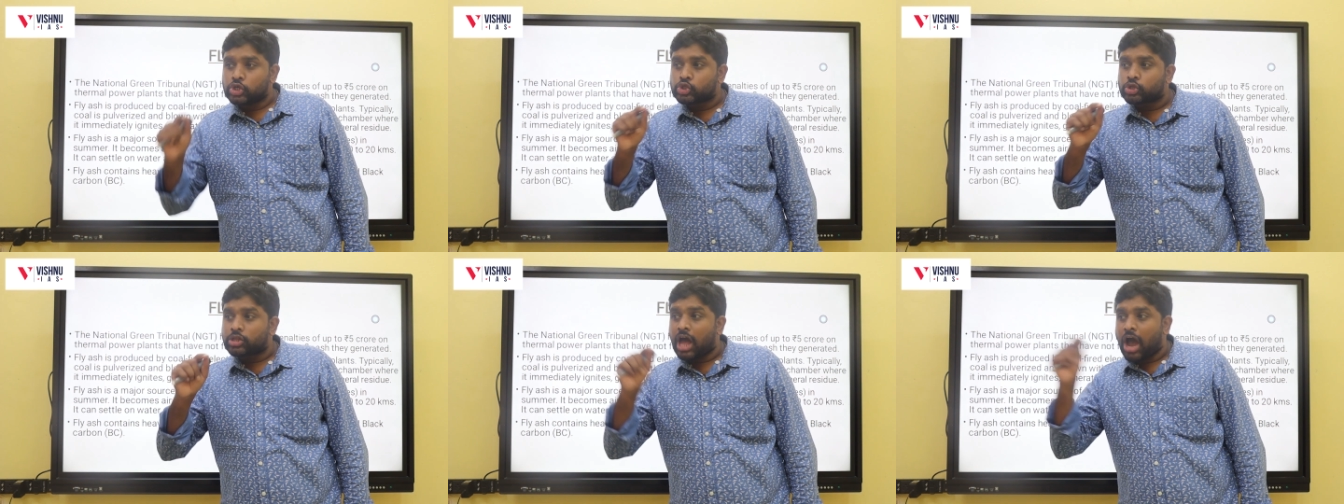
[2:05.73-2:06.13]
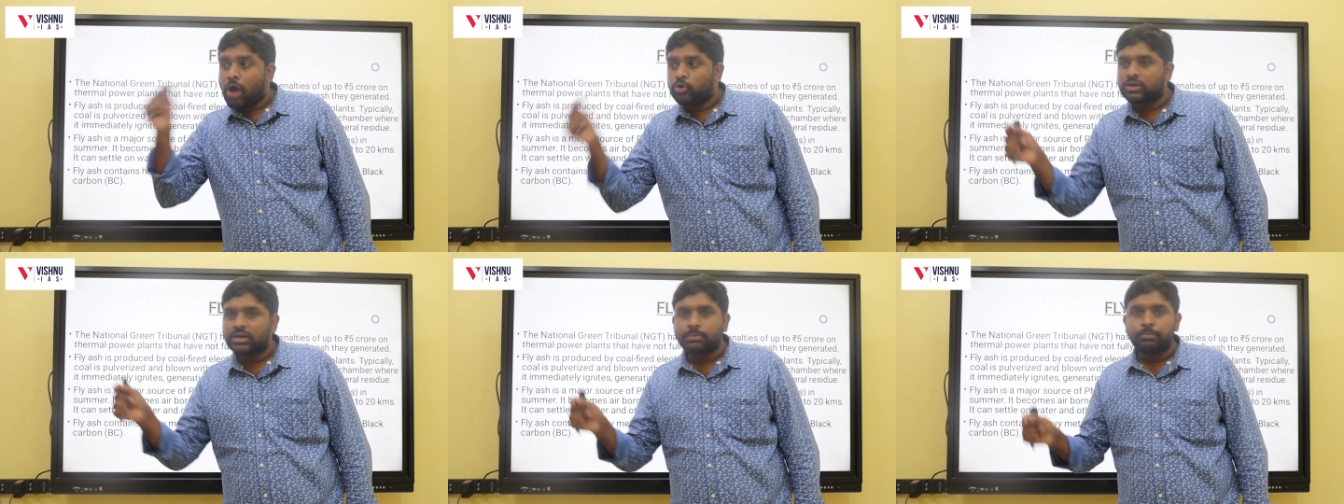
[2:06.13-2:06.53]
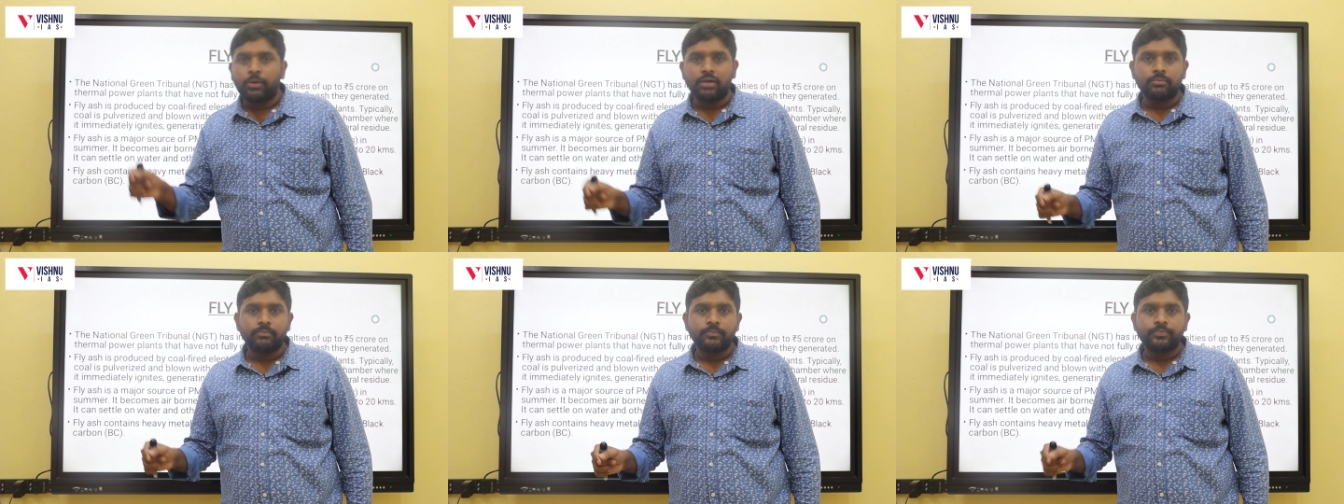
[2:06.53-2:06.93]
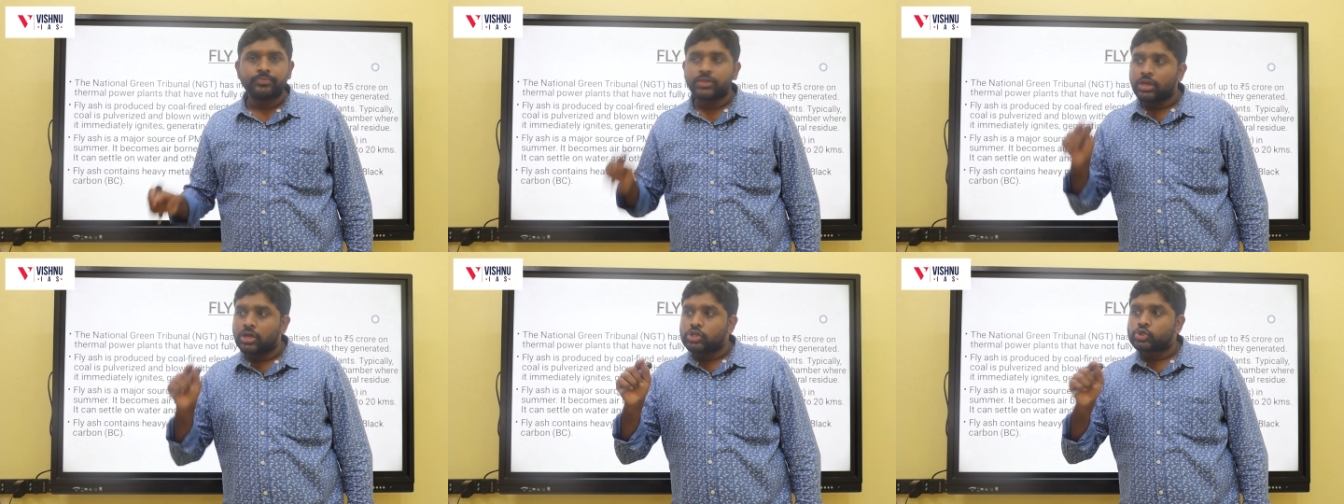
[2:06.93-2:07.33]
So the output,
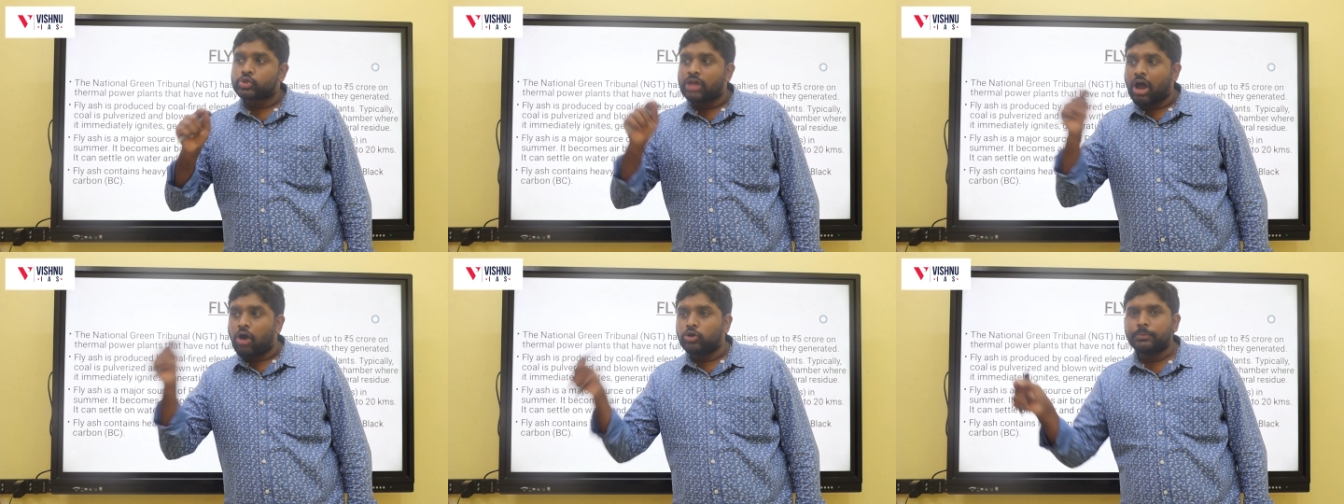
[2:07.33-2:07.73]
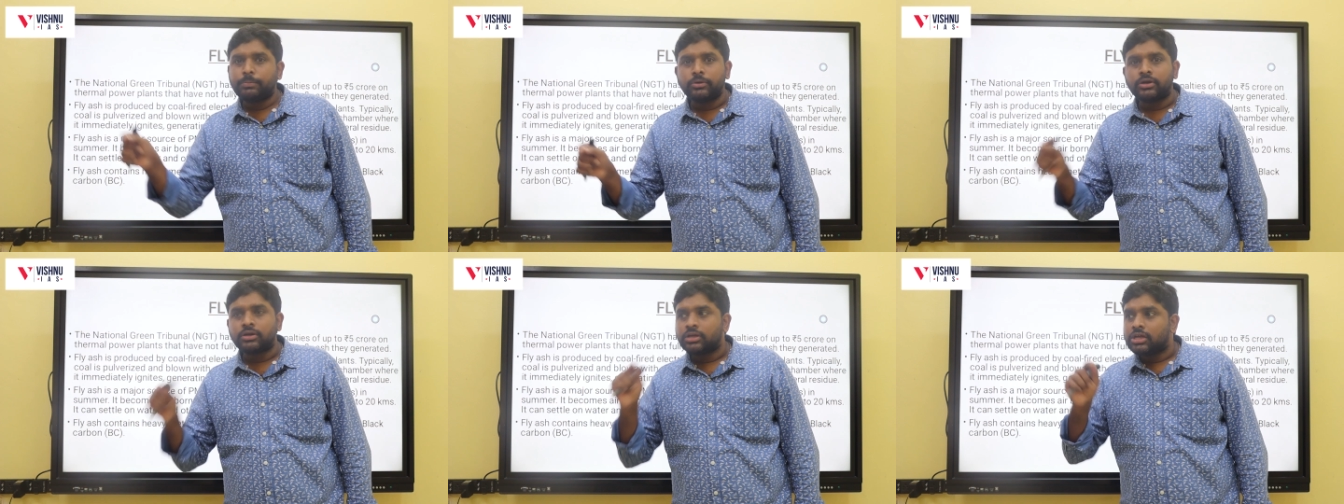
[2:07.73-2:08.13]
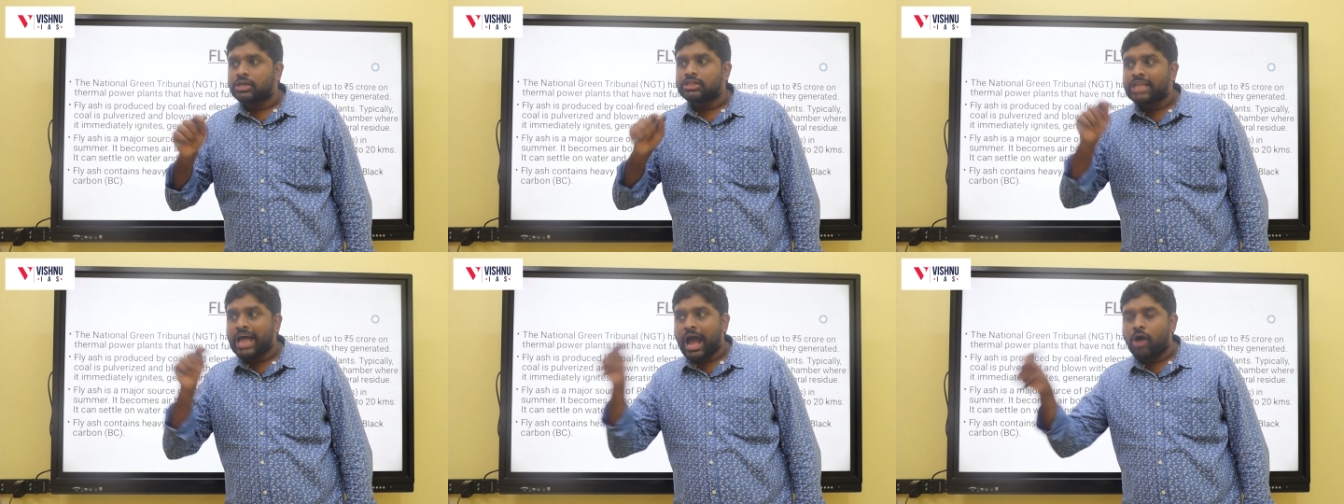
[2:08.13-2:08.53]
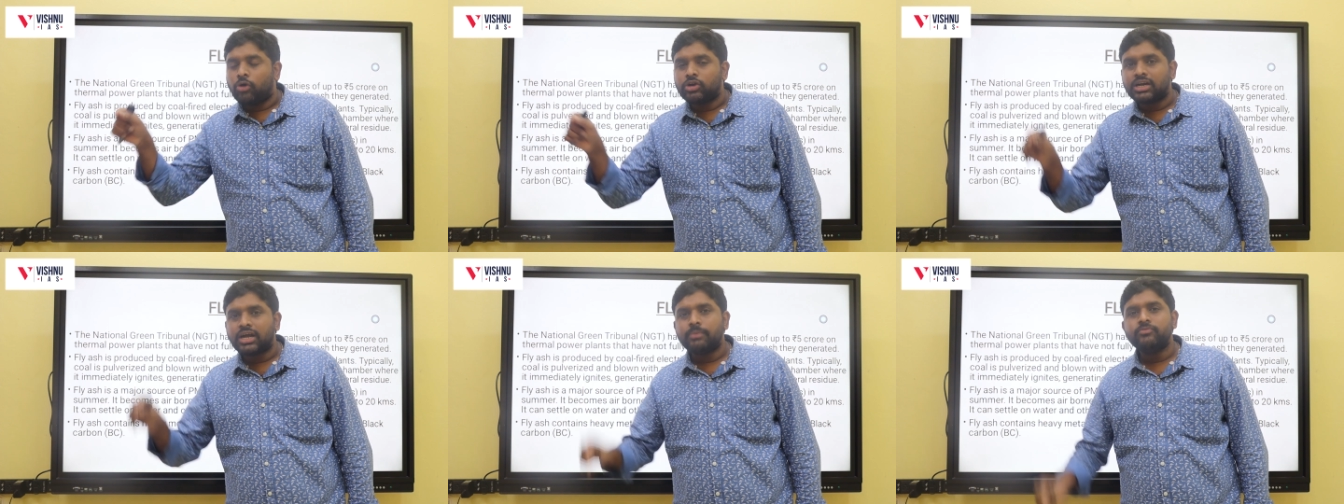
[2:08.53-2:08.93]
so the output, the
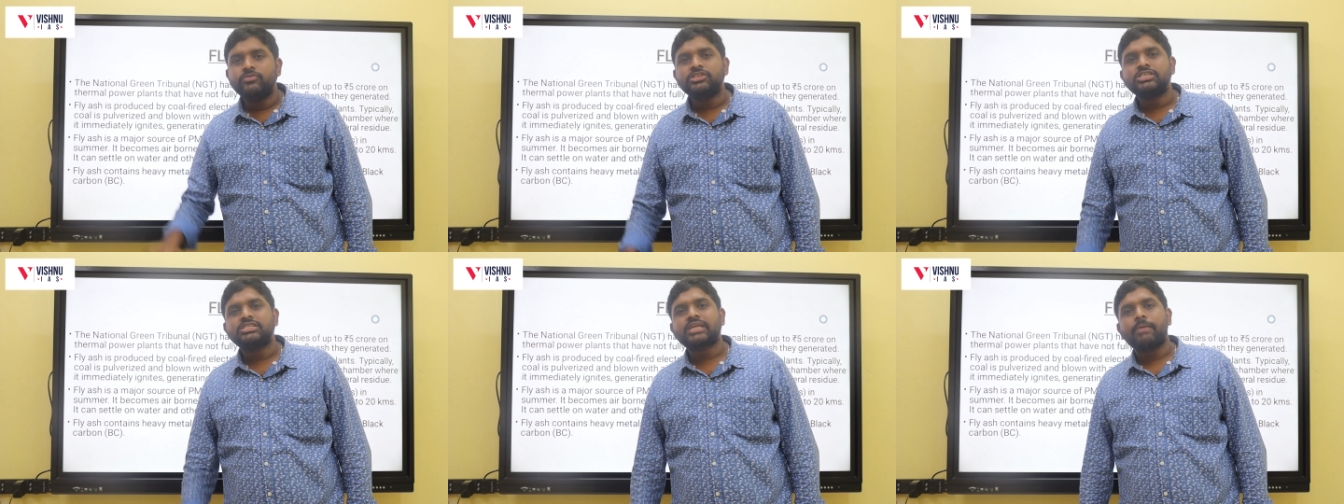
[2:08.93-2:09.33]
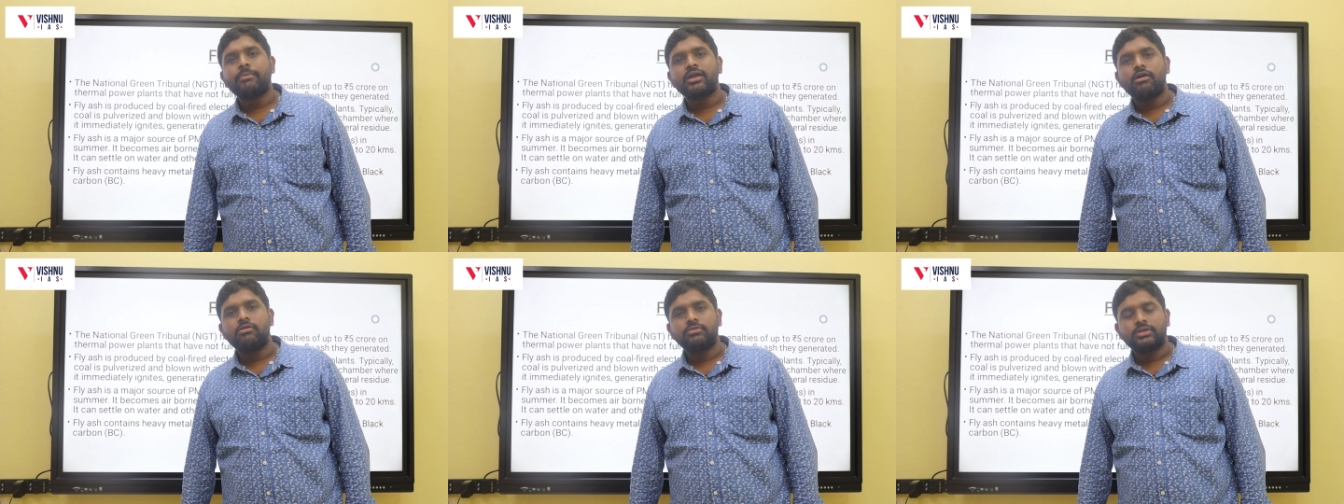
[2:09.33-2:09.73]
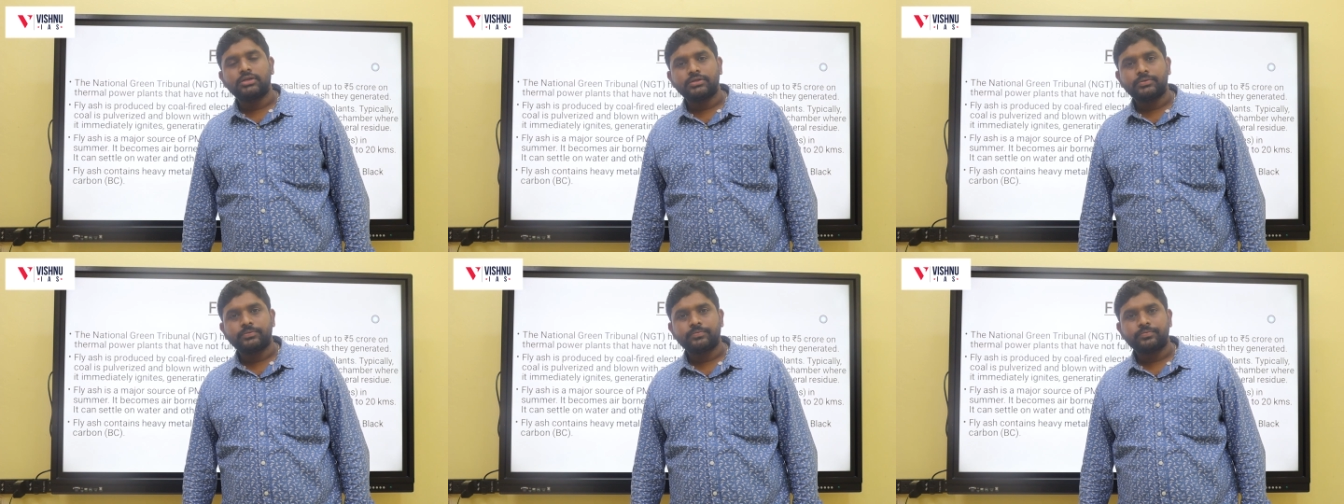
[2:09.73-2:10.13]
outcome which is coming out,